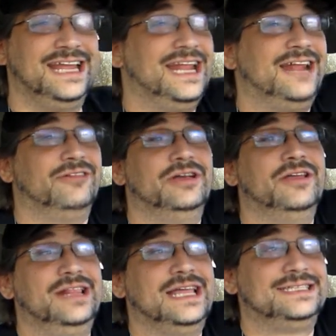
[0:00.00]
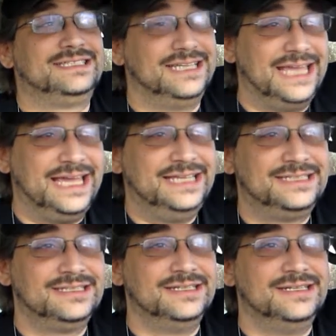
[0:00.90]
And I don't know that that's the case,
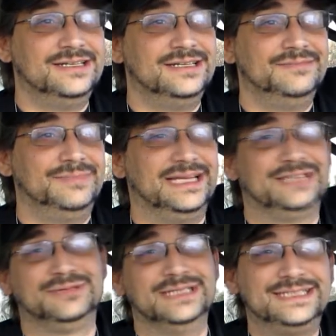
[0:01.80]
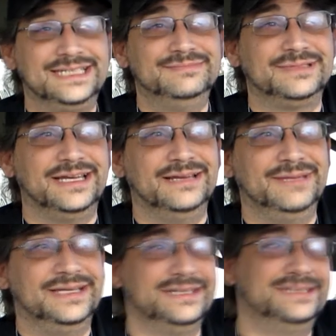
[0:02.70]
but that's what it seems like
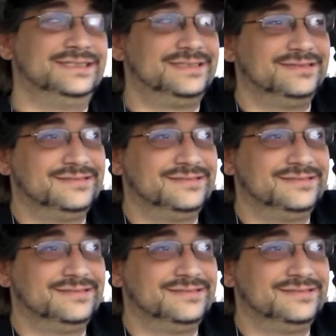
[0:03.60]
because